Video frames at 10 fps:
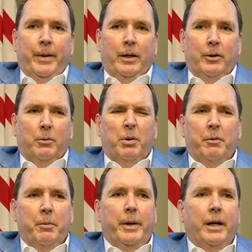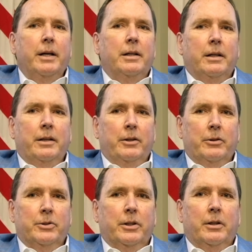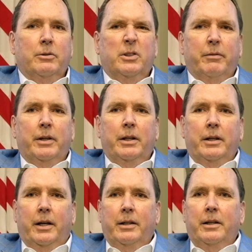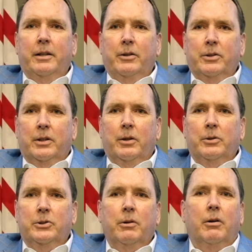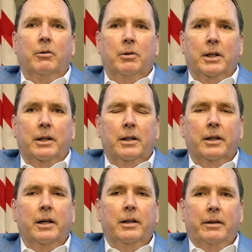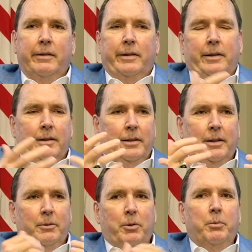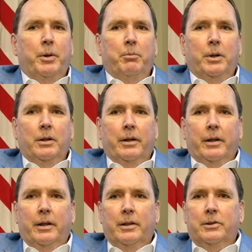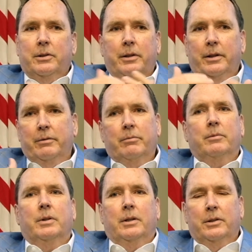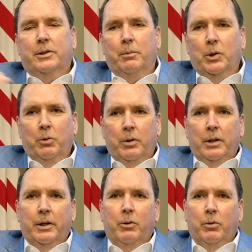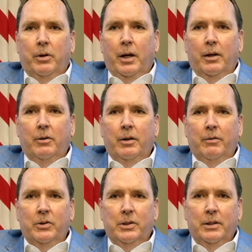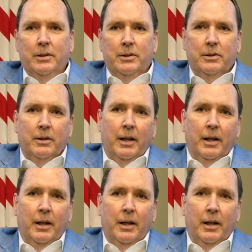You know, probably about 18 years ago, 17, 18 years mm-hmm. ago, it started really clicking, and we've been building this, and then subsequently Cortado ever yeah. since. So.